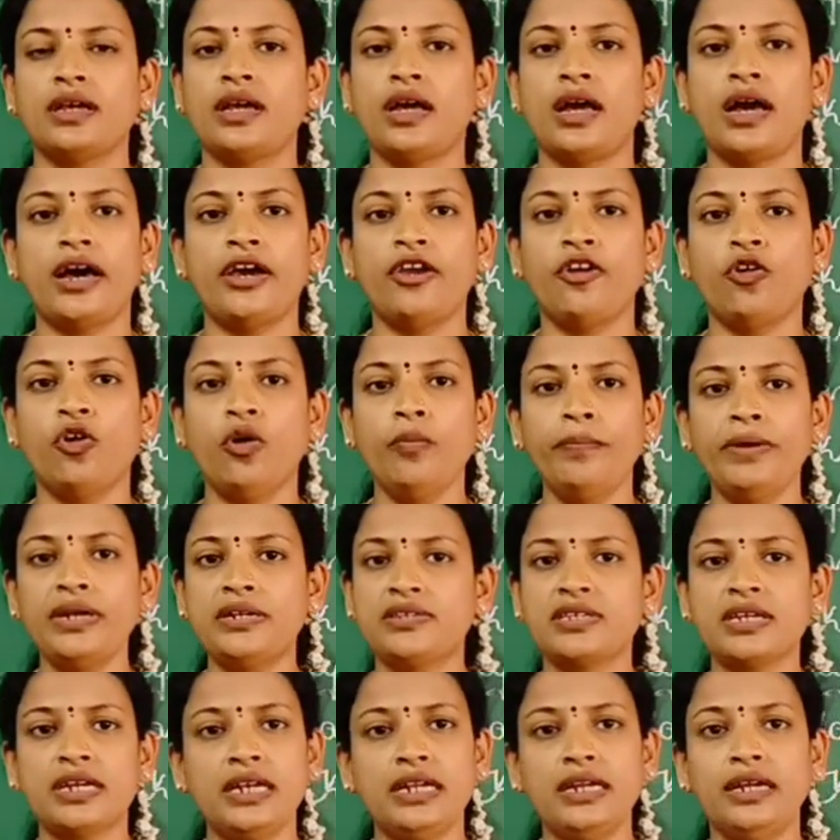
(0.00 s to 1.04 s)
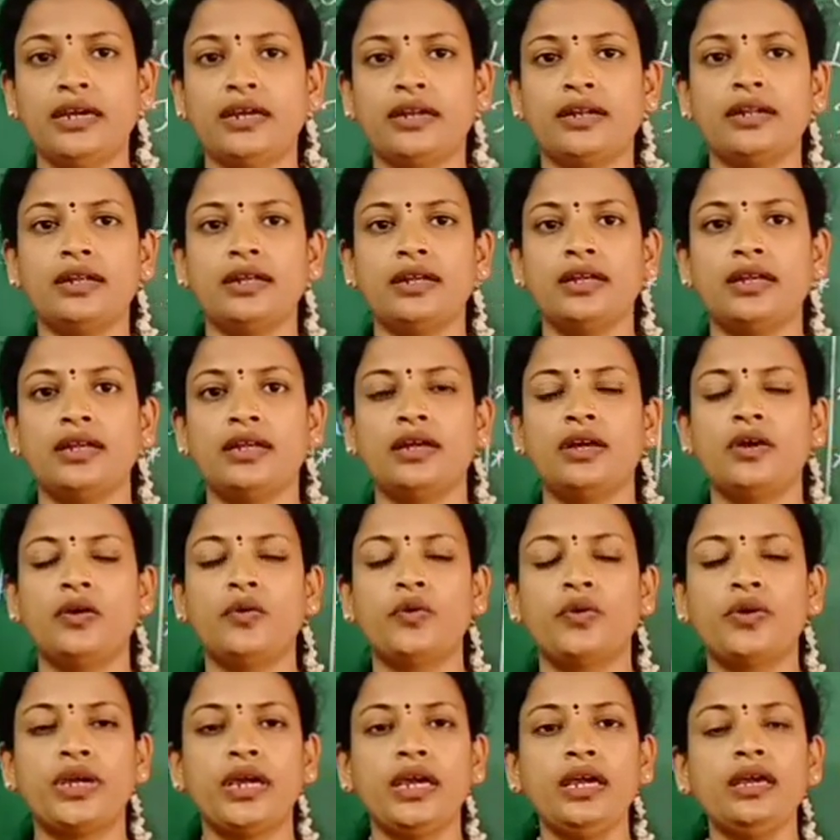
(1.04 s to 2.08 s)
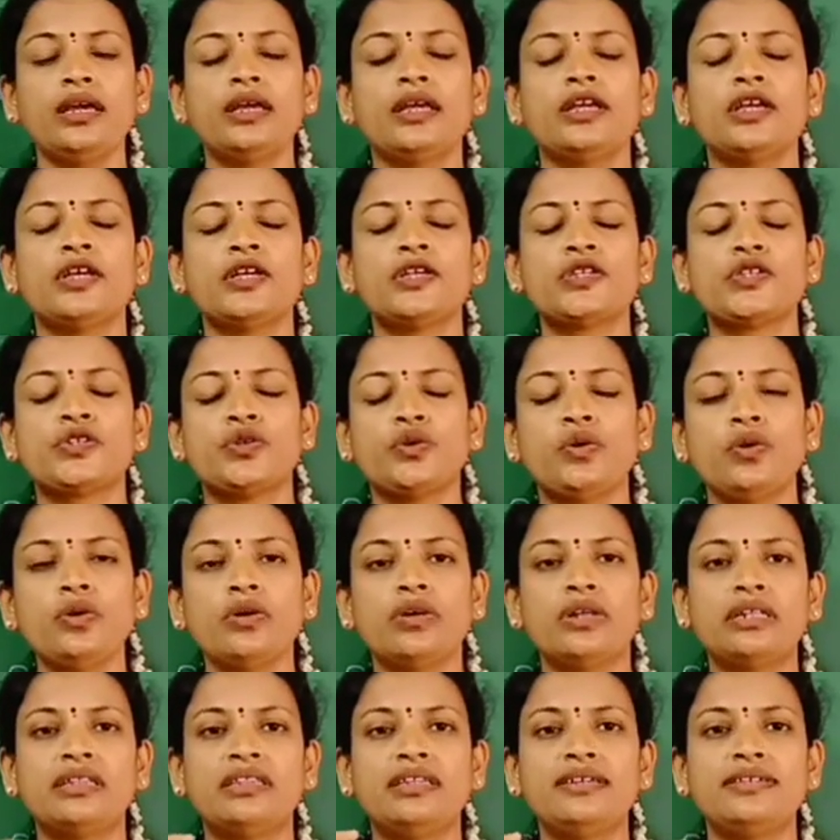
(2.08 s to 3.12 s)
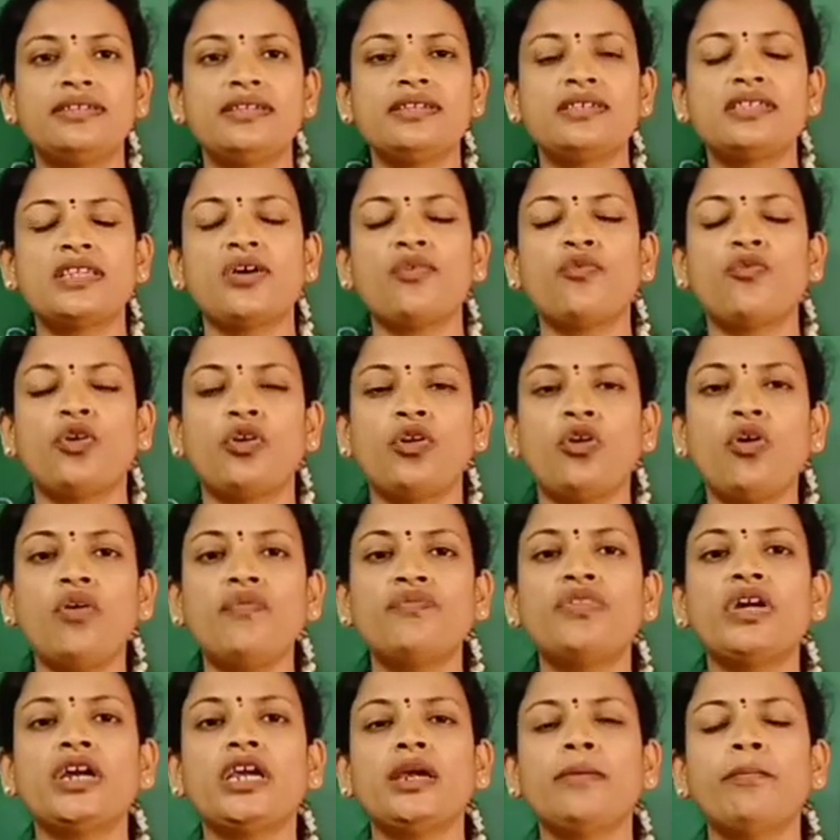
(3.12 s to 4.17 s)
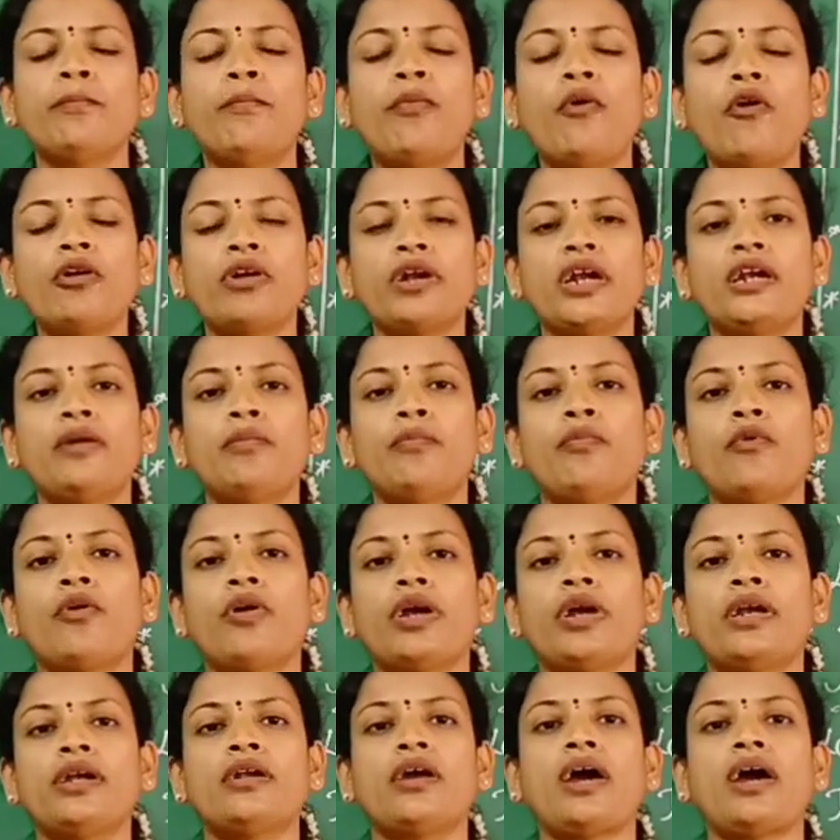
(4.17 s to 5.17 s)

I hope it's clear. Okay, so this is the one of the important point